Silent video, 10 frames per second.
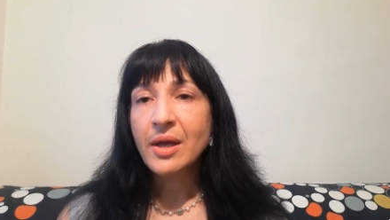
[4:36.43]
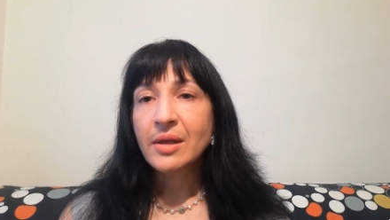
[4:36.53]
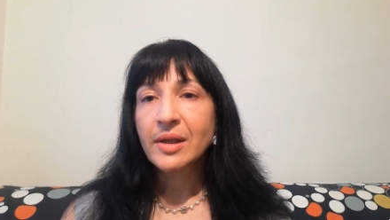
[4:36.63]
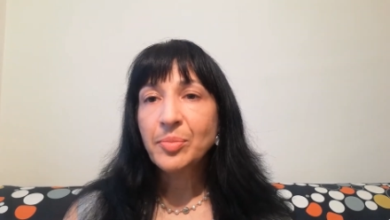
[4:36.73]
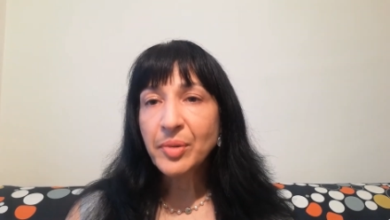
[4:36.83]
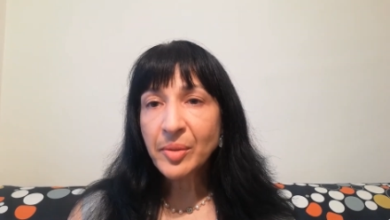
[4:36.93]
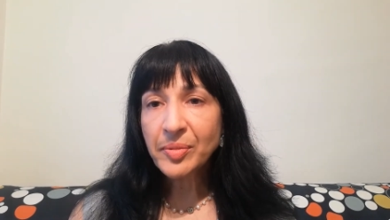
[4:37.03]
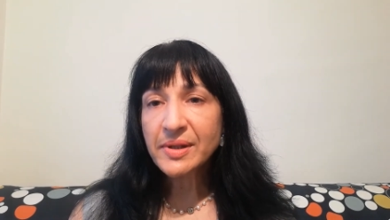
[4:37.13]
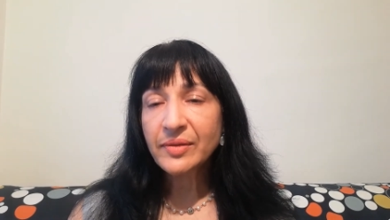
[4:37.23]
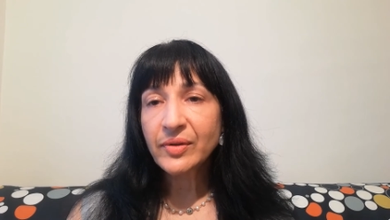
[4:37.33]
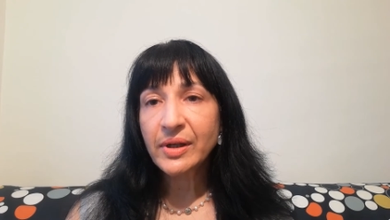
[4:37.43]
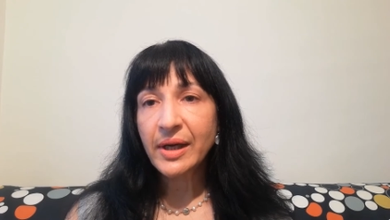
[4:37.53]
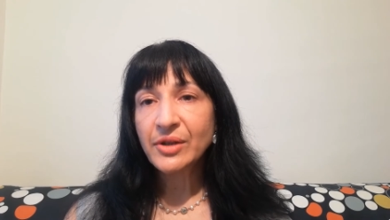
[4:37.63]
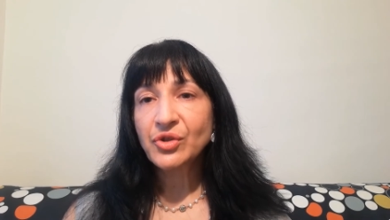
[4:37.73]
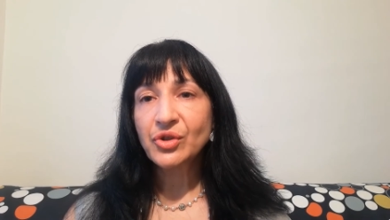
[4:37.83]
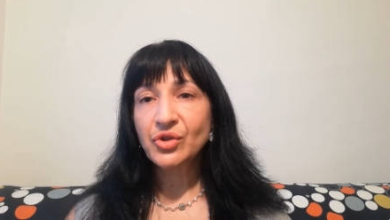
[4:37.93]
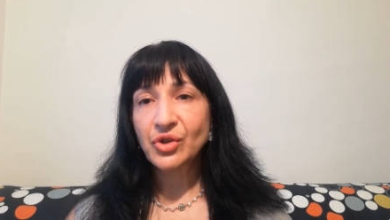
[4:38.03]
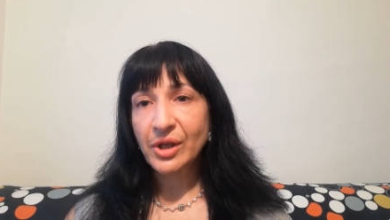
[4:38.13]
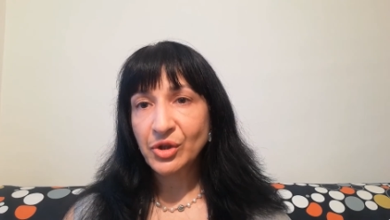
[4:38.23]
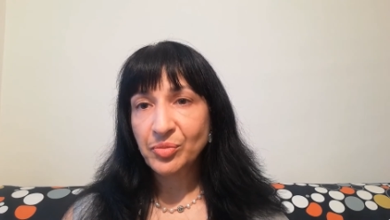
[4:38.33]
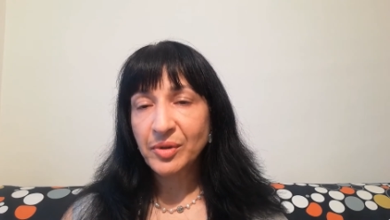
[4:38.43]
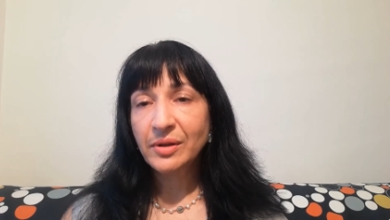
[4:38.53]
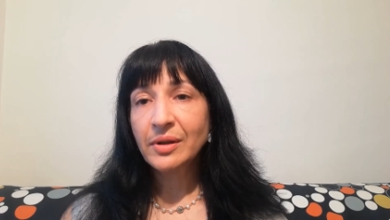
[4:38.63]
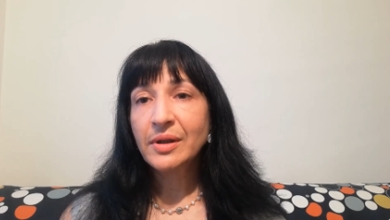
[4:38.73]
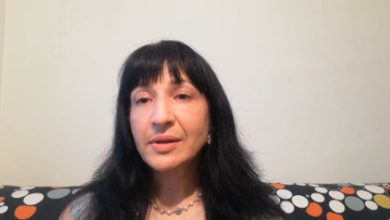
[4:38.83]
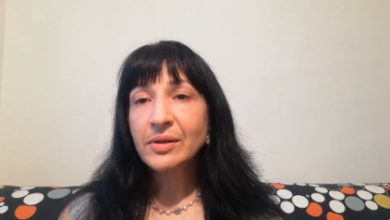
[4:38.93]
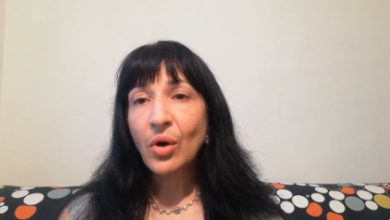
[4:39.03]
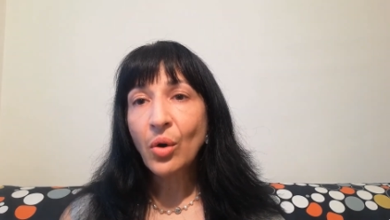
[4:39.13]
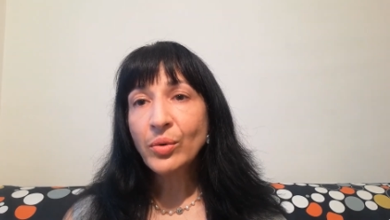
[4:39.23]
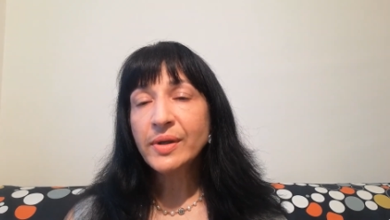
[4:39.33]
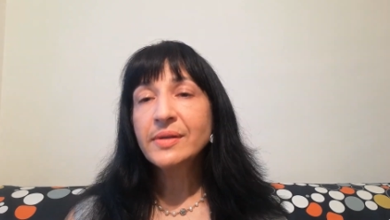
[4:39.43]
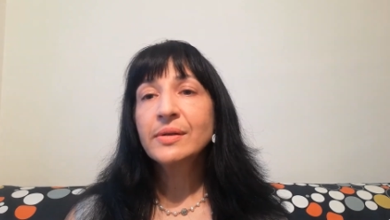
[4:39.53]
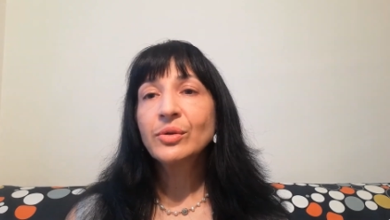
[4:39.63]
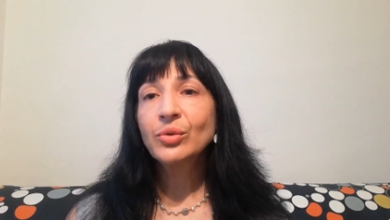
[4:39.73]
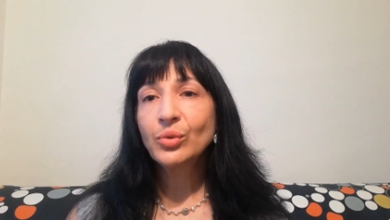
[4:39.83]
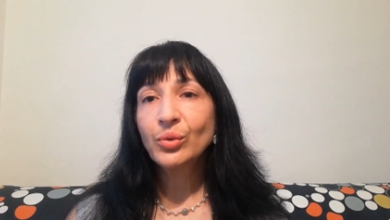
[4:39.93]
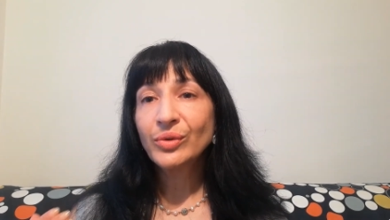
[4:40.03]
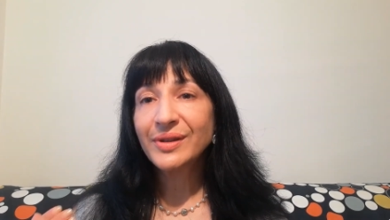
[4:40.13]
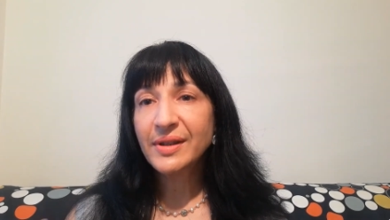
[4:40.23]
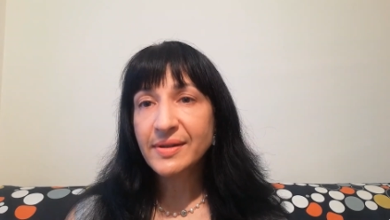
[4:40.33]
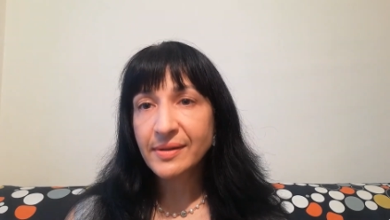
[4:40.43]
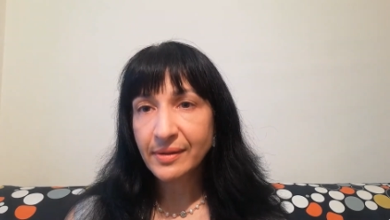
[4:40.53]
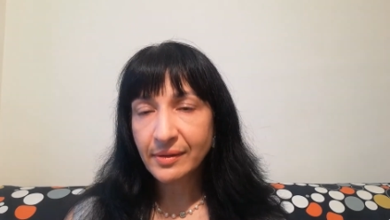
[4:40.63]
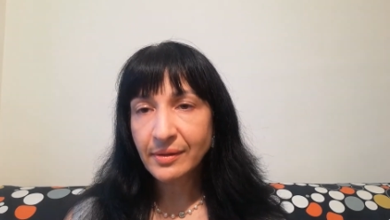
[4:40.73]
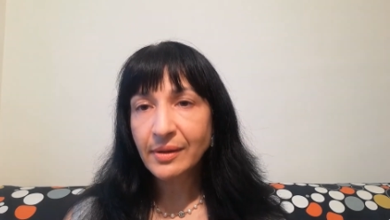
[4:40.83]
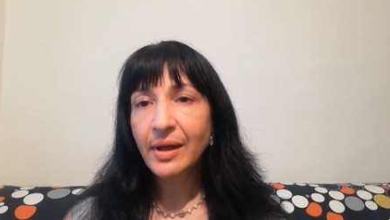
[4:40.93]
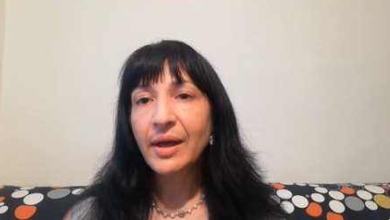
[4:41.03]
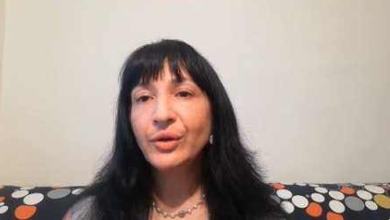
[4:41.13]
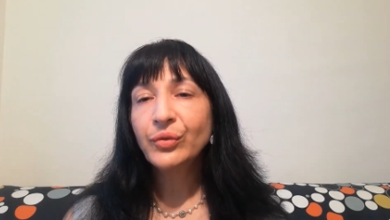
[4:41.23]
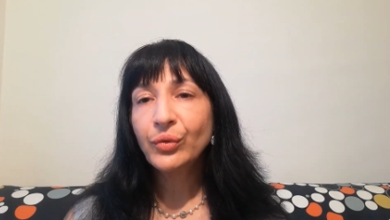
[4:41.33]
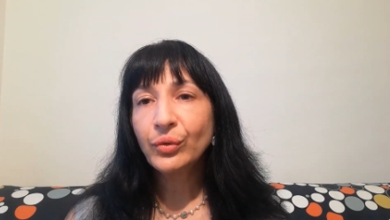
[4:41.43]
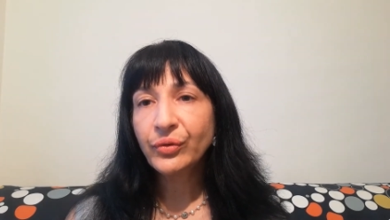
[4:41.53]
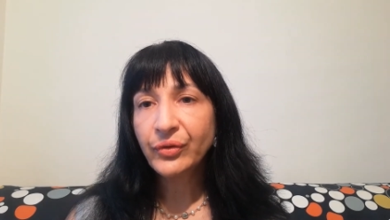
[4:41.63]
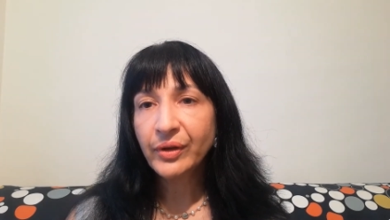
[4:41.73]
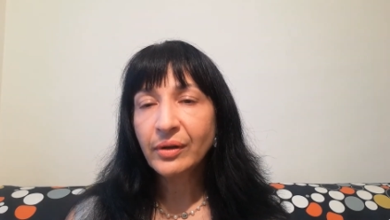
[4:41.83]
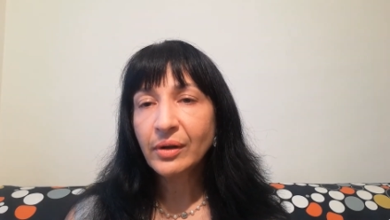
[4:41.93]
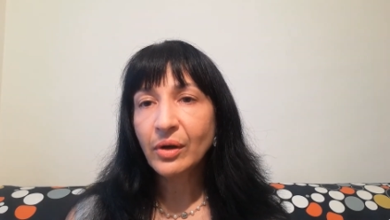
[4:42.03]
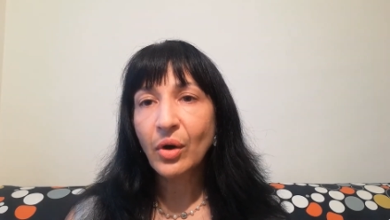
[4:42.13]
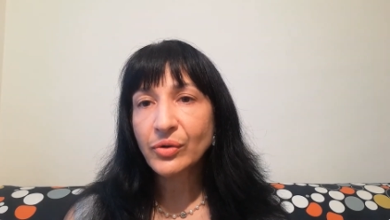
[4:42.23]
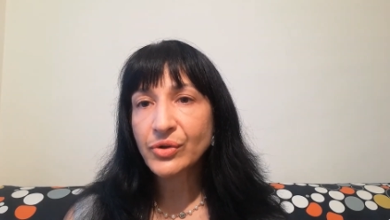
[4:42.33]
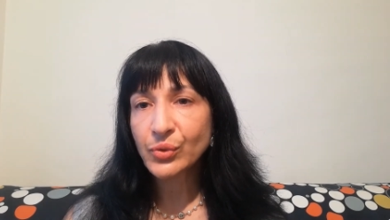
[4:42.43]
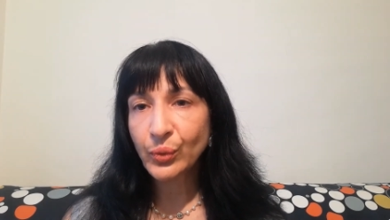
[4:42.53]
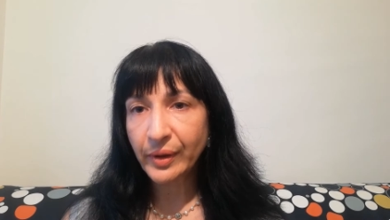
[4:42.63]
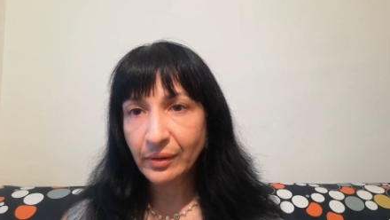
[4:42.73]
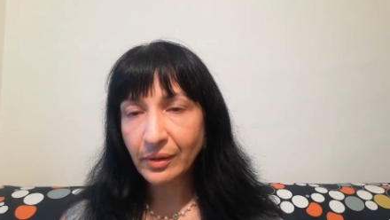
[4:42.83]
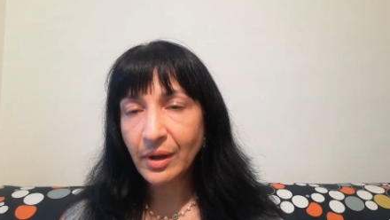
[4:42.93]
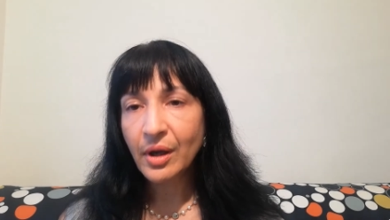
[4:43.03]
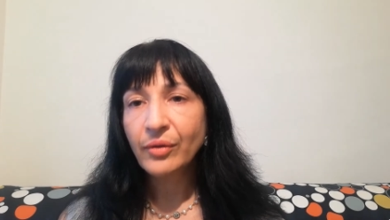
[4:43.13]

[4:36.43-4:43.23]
The purpose of the righteous judgment is always to discern and fulfill God's will